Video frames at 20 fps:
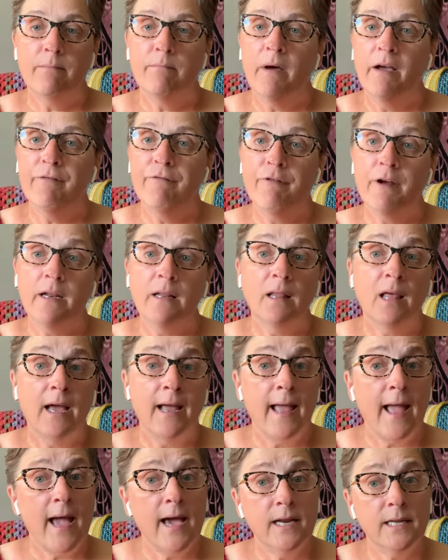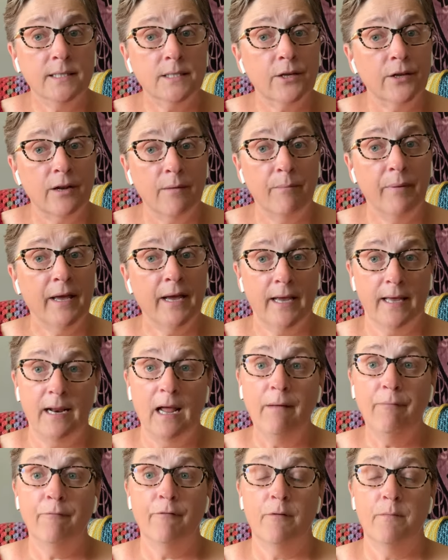My friend Lyanne is going to pick it
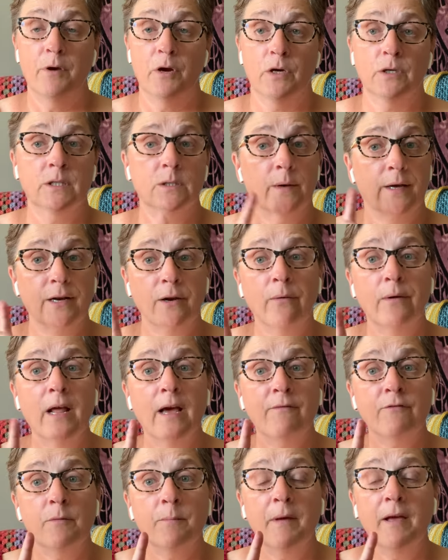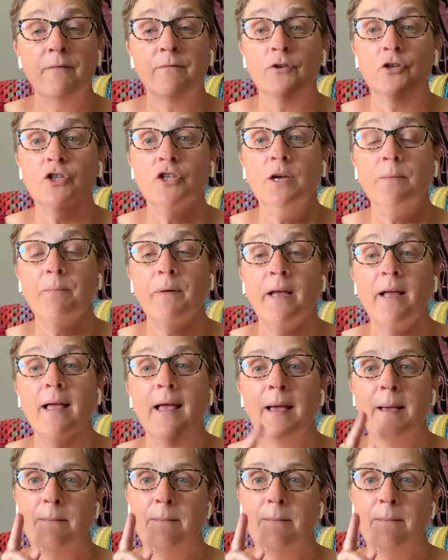up from her so I don't have to pay for shipping